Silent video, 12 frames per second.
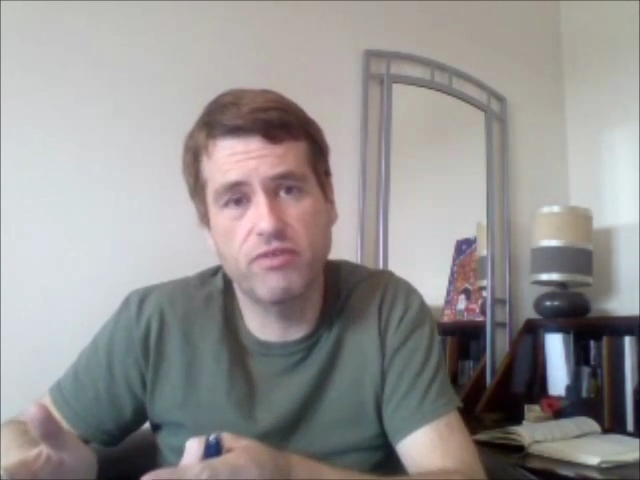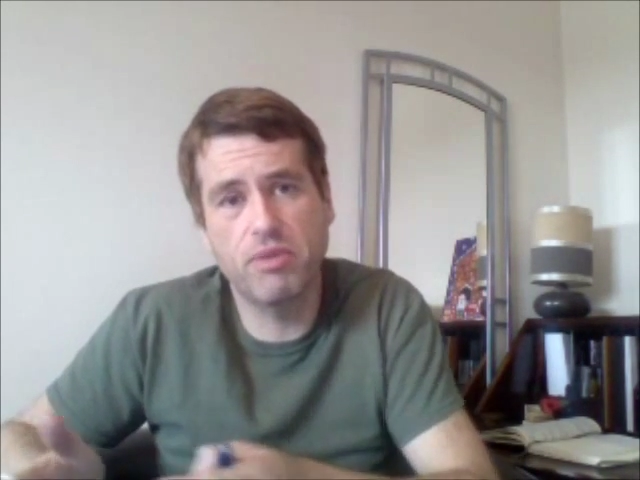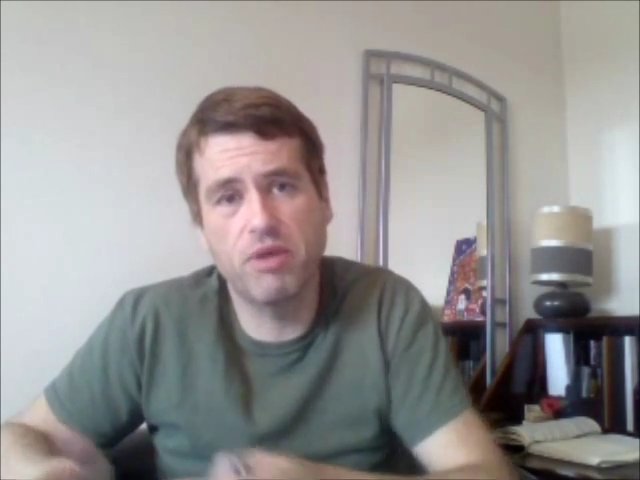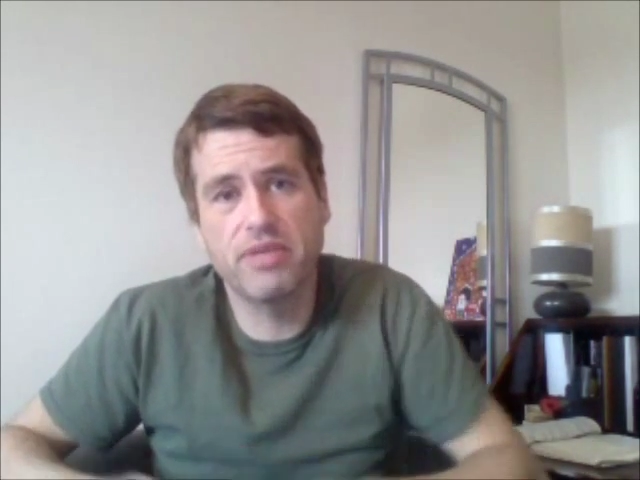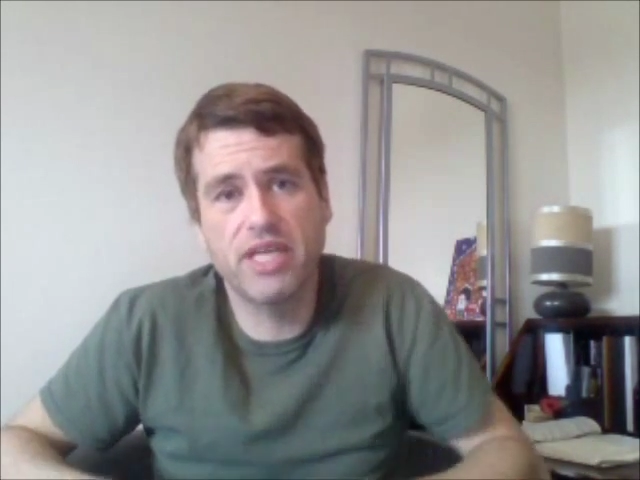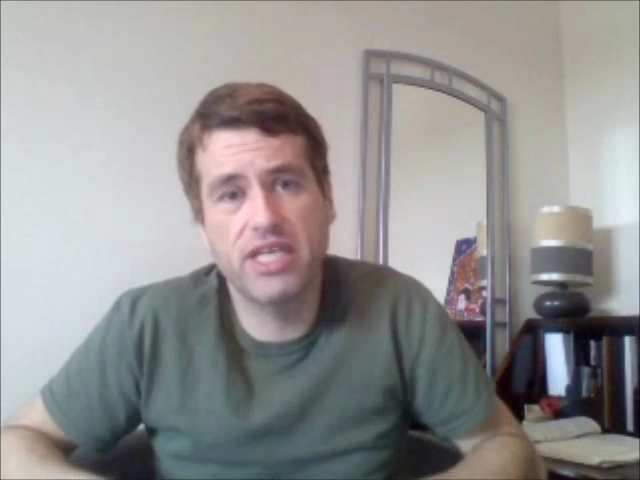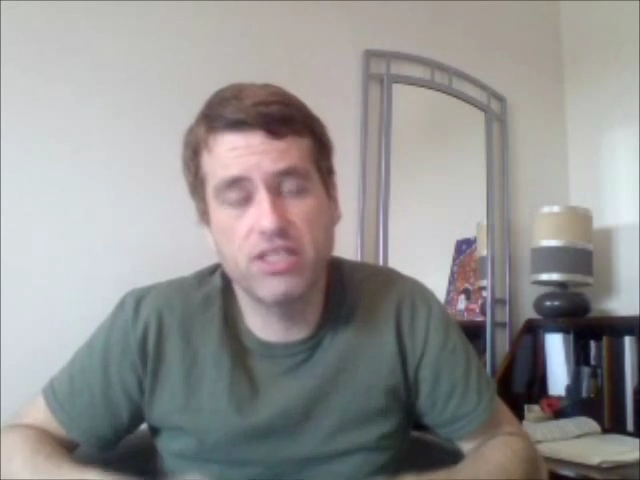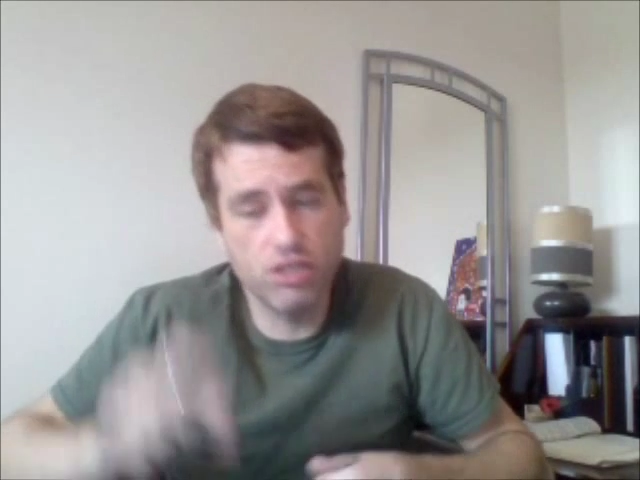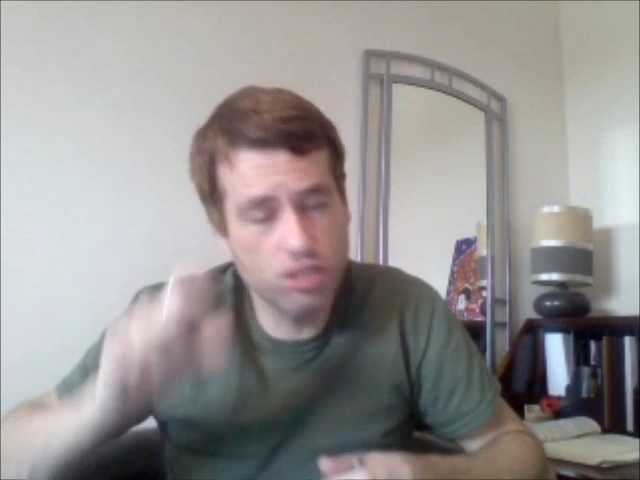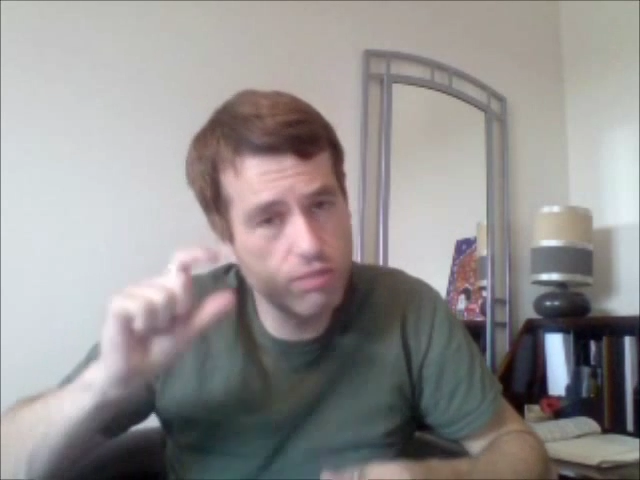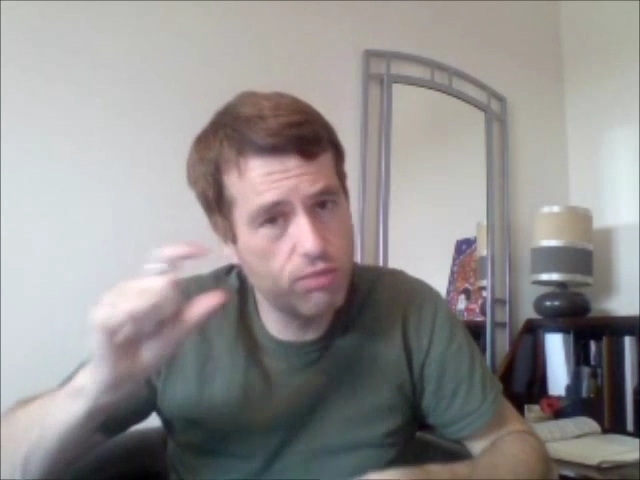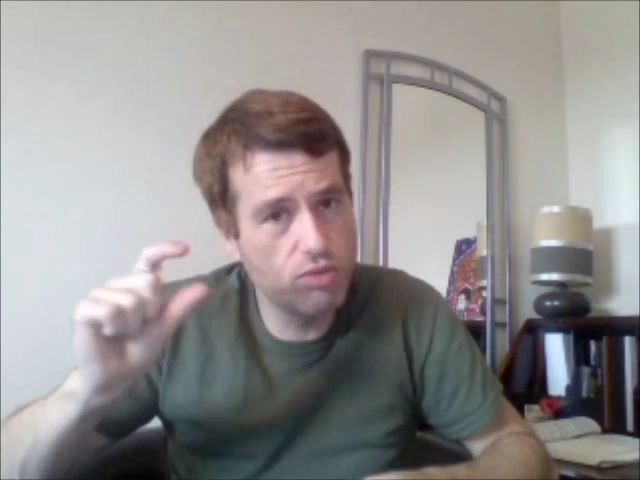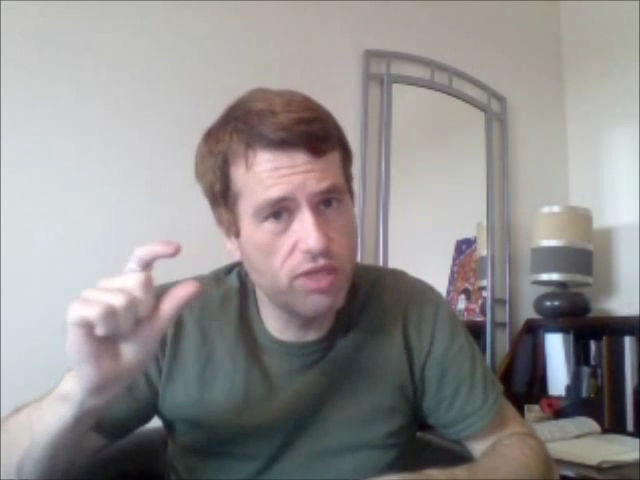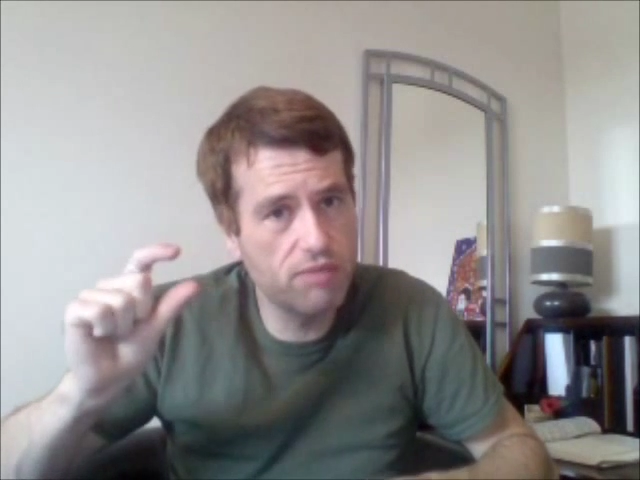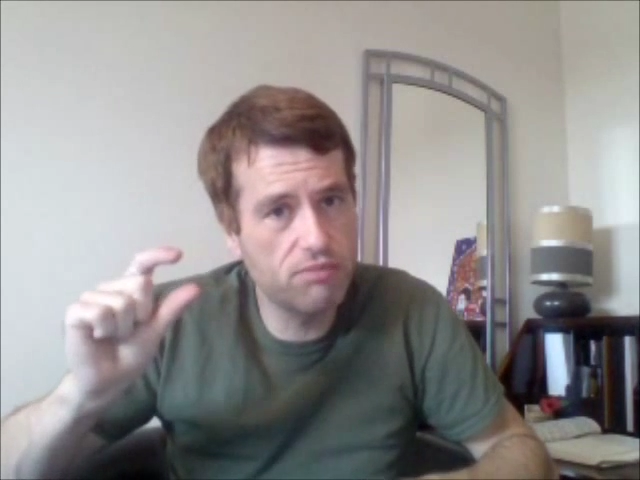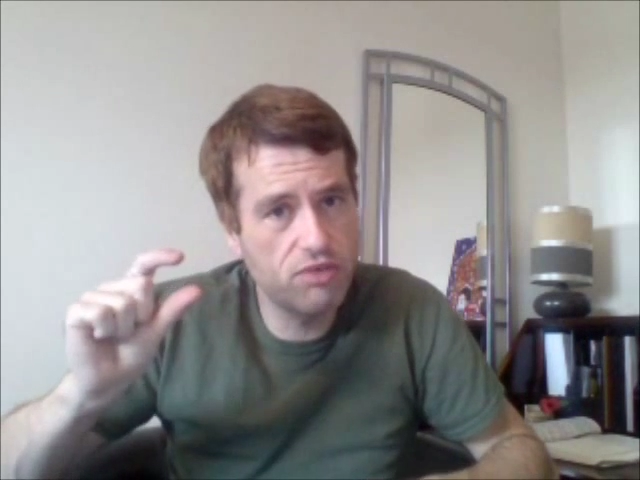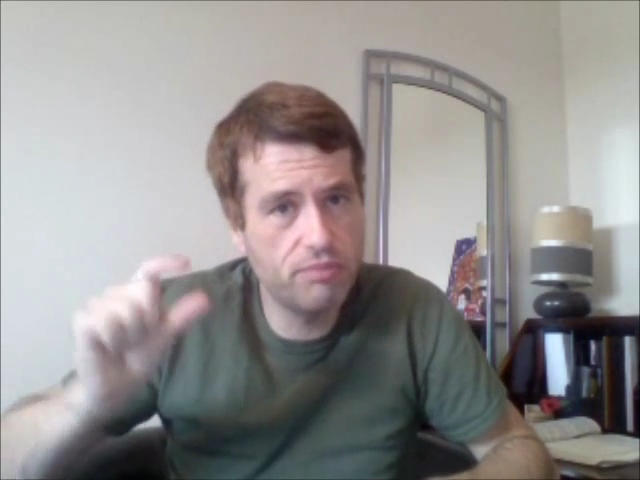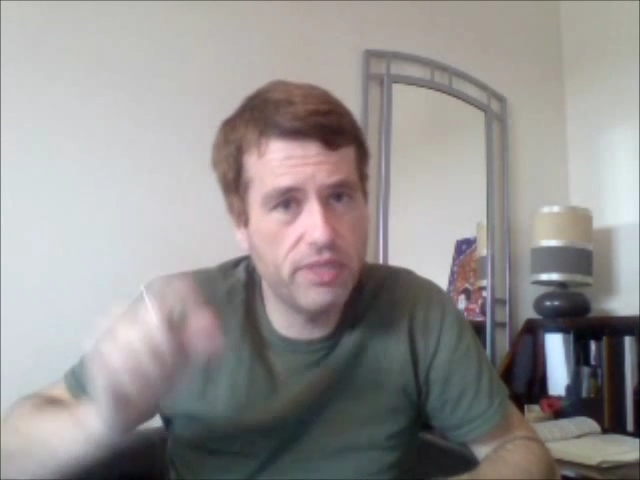population, a small
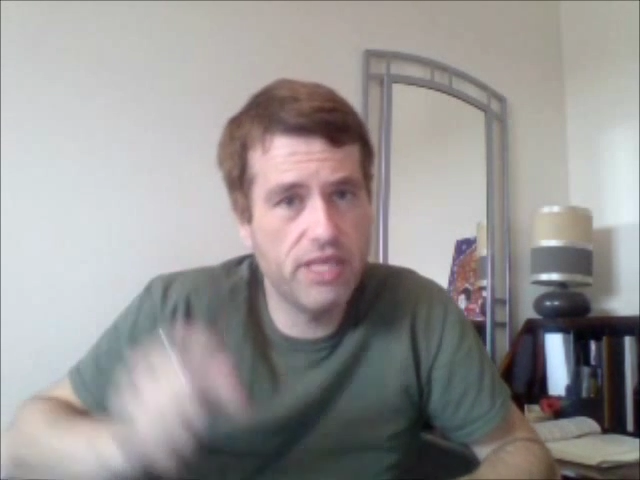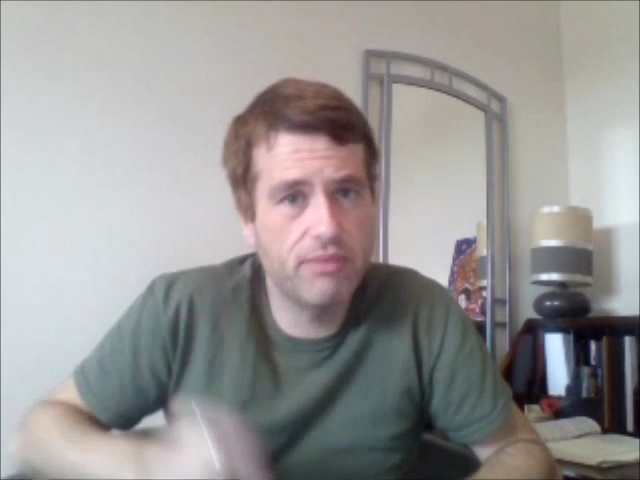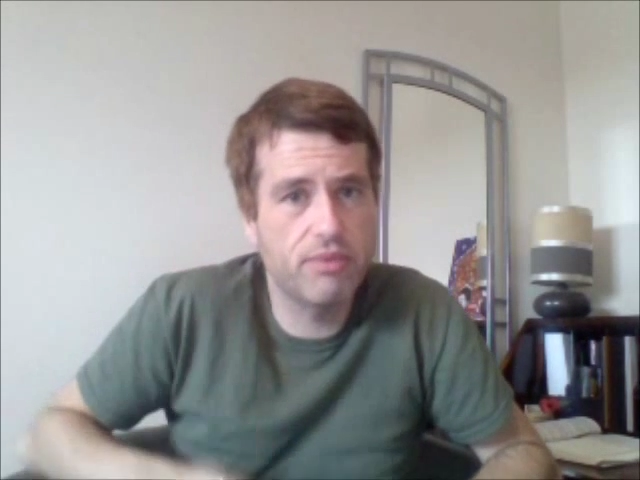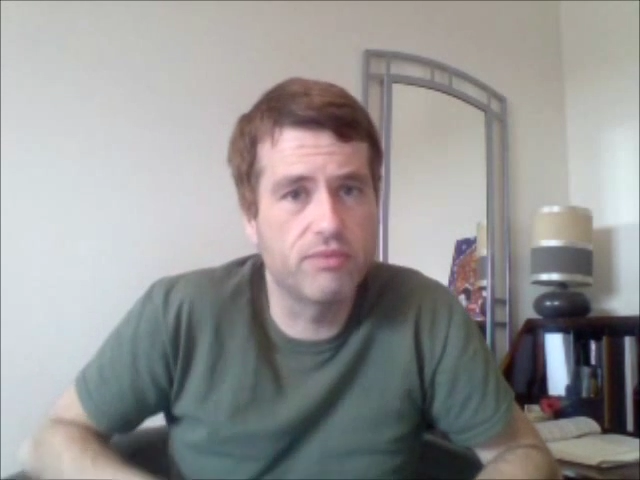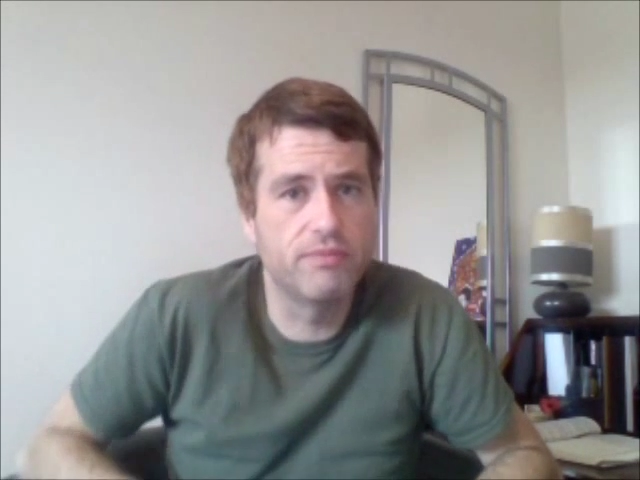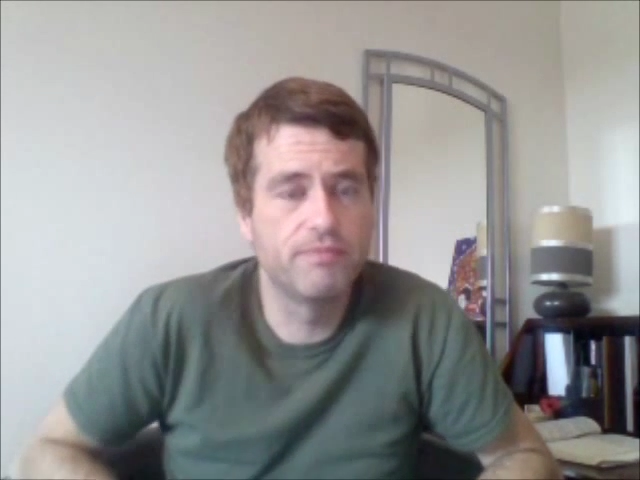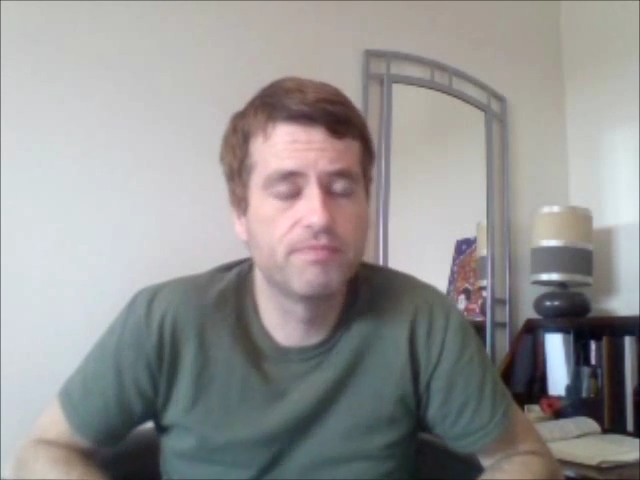number of people.